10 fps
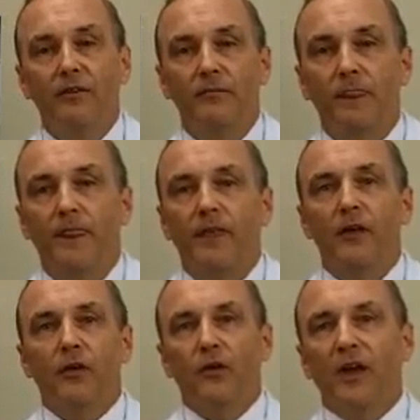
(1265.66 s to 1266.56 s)
them.
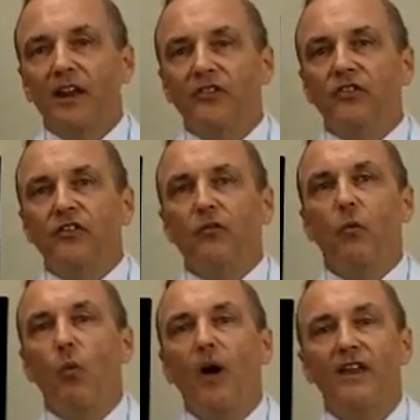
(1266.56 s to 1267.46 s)
You have to ask yourself,
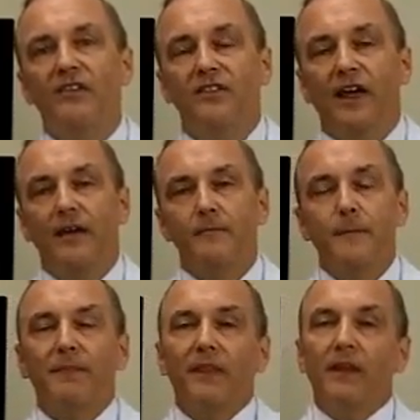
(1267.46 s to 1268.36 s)
why is that?
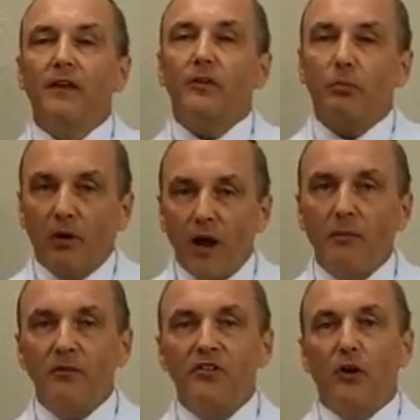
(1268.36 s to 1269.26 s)
The
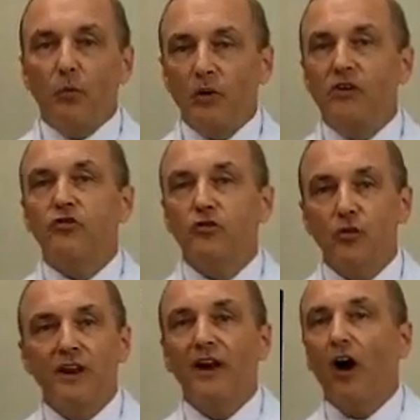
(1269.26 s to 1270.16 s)
problem is that we
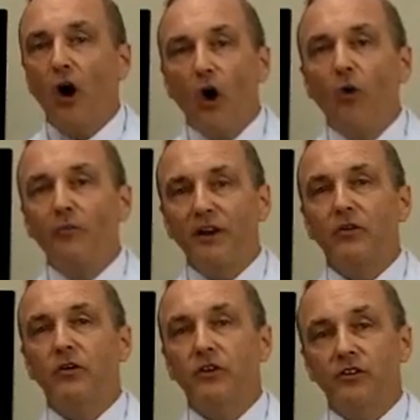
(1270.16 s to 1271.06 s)
treat all
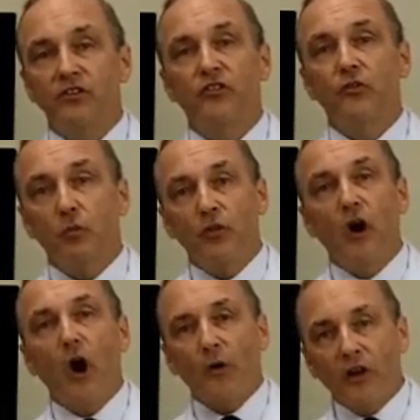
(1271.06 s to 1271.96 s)
medical conditions with
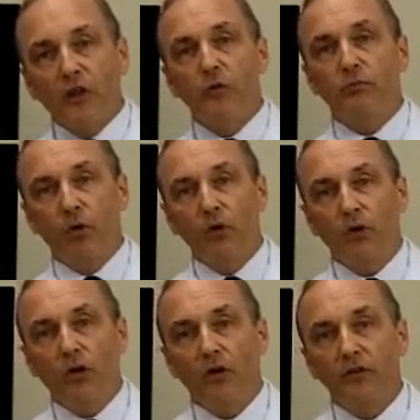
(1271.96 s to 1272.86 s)
our acute
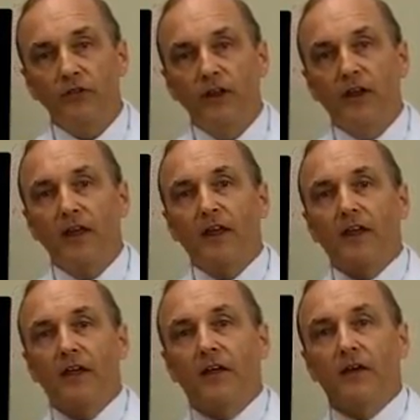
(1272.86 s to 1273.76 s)
protocols.
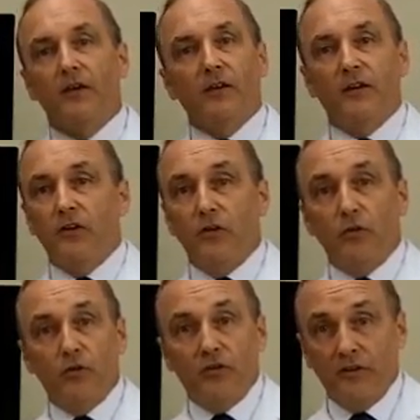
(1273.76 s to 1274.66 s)

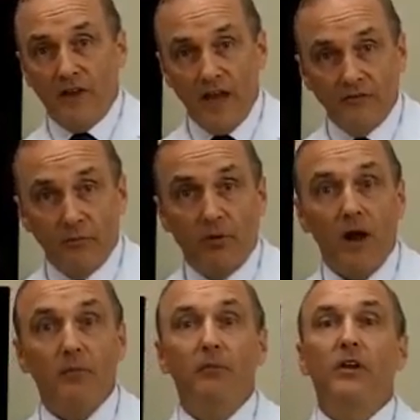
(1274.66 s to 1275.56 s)
You have a
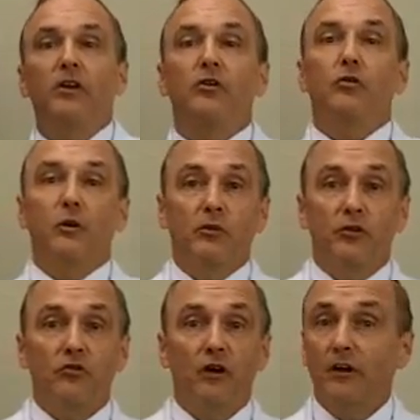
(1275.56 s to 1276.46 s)
problem, you treat it with
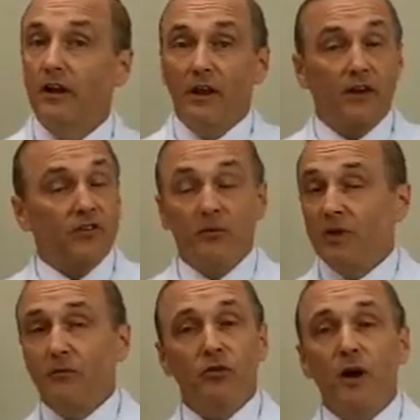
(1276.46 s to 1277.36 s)
a drug. And
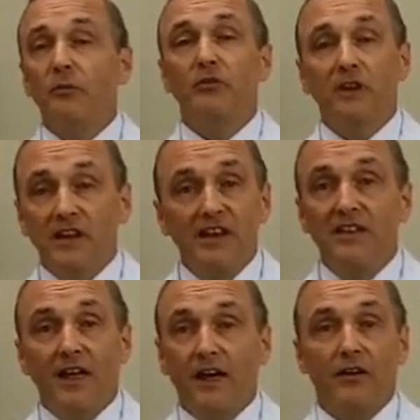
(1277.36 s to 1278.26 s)
sometimes you absolutely
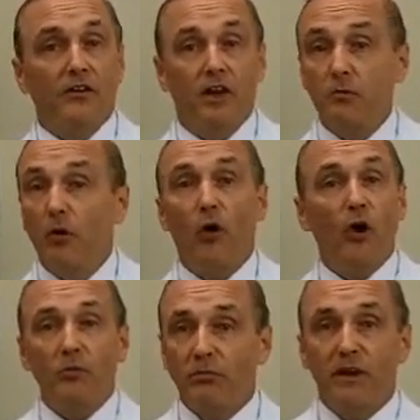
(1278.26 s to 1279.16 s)
need that to keep your
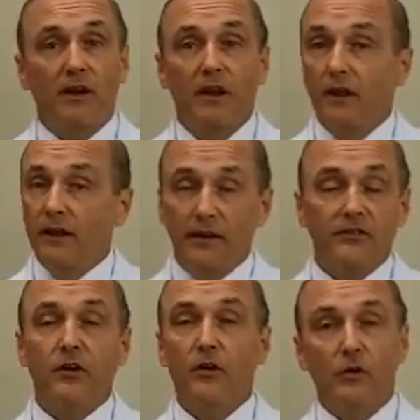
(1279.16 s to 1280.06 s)
heart beating, and
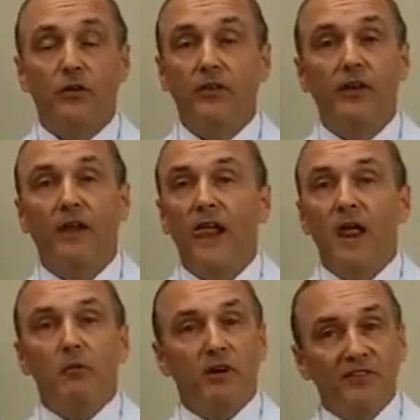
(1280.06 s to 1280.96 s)
that's a good thing.
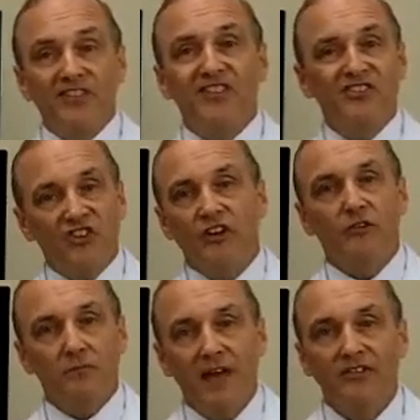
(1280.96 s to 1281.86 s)
But if it's
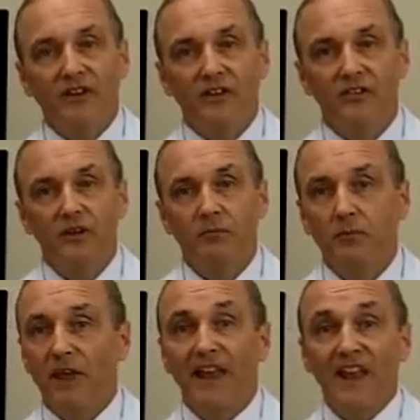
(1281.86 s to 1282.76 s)
just masking a
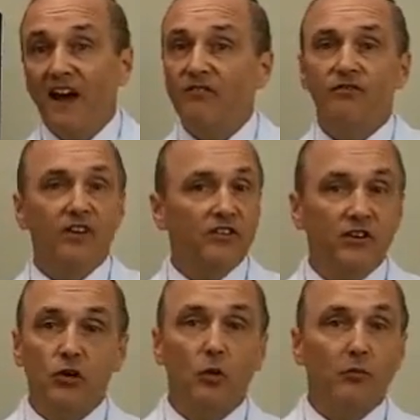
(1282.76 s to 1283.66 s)
symptom and not
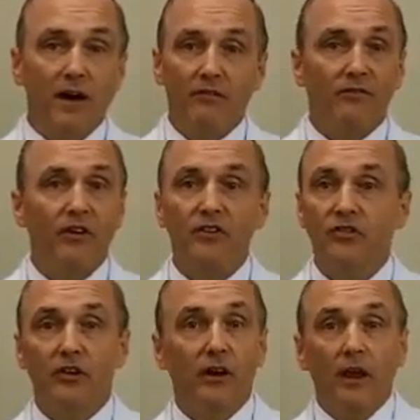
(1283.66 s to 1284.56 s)
fixing your
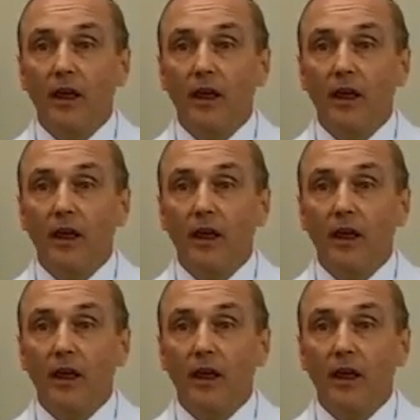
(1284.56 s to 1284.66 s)
malfunction,